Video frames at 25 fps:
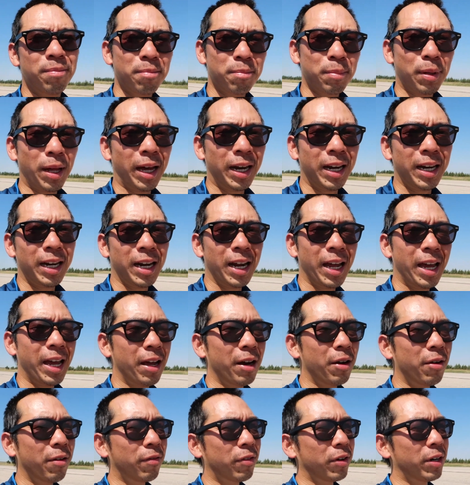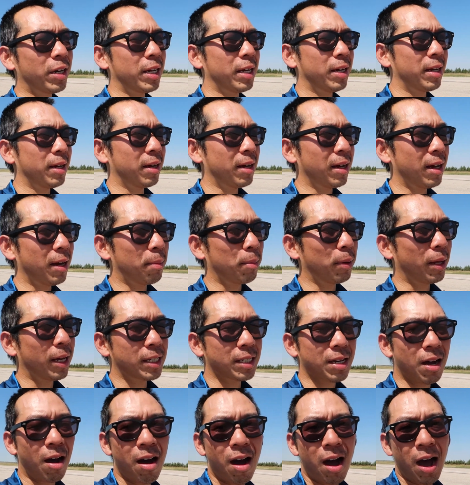Planning to head over to a
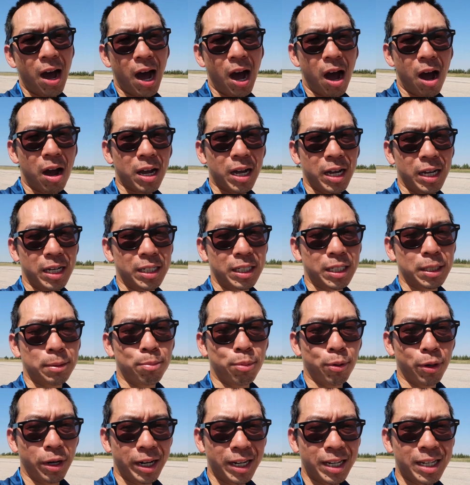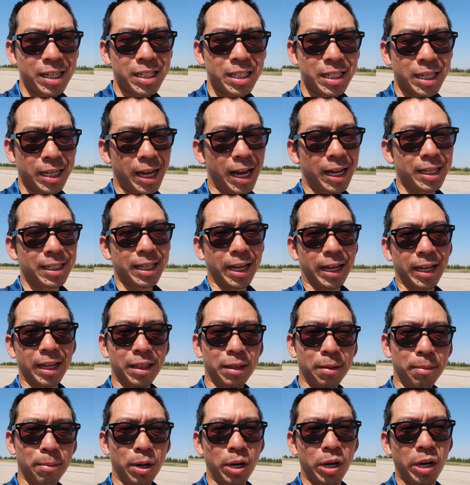place called Hawk Springs, as
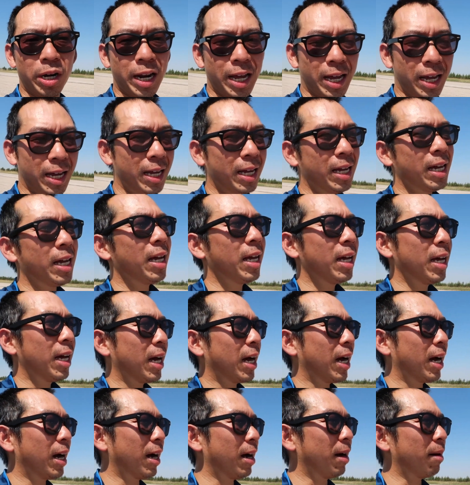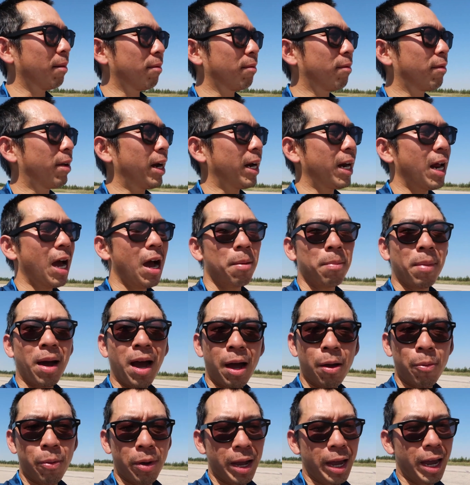like in the bird. Right now I'm
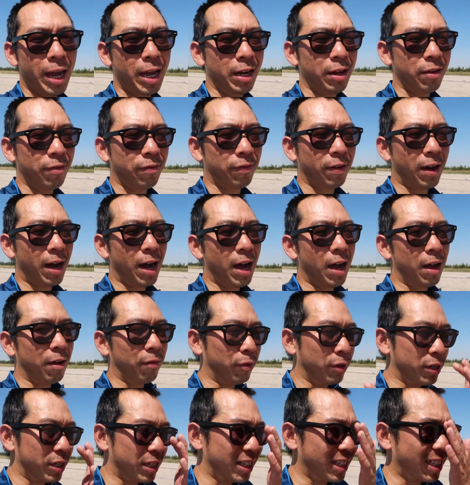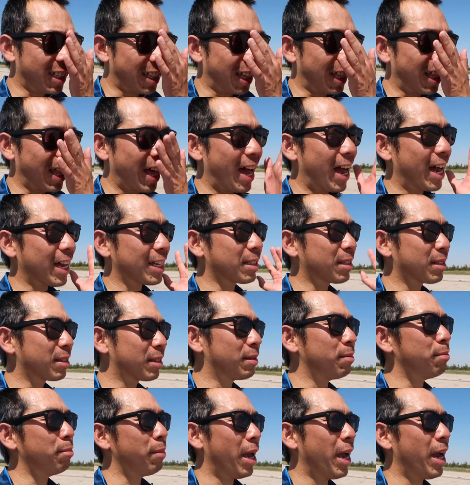Highway 85, which is the last
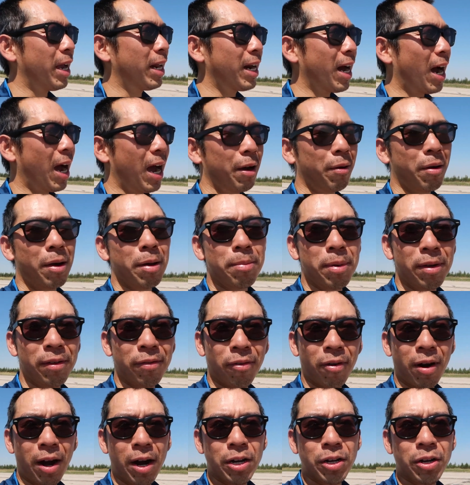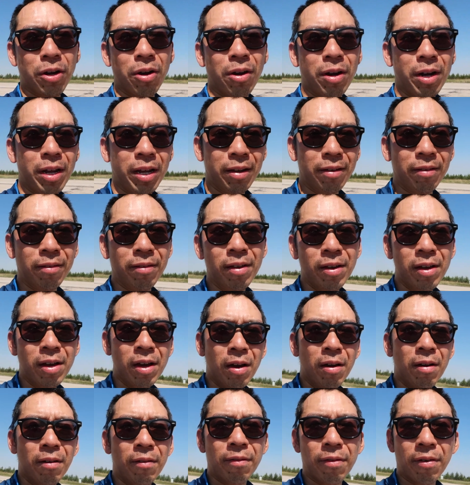main highway before I turn in
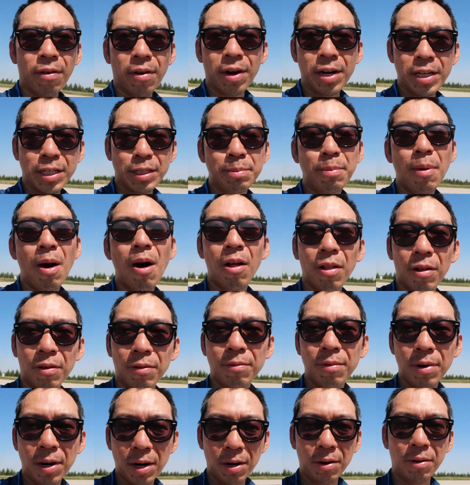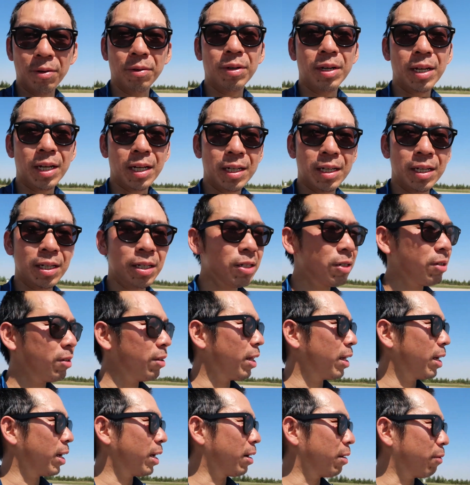for a smaller road
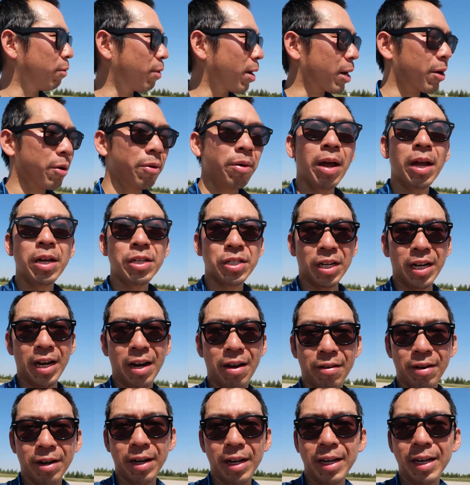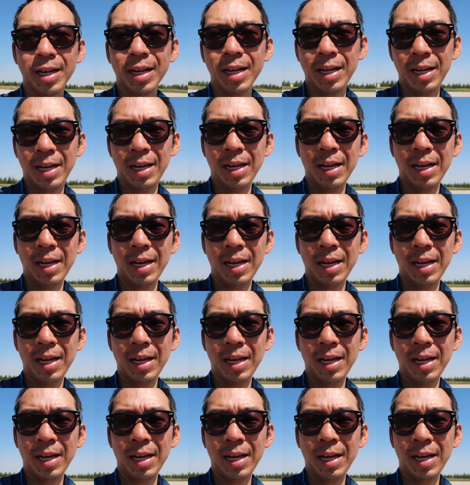into the recreation area.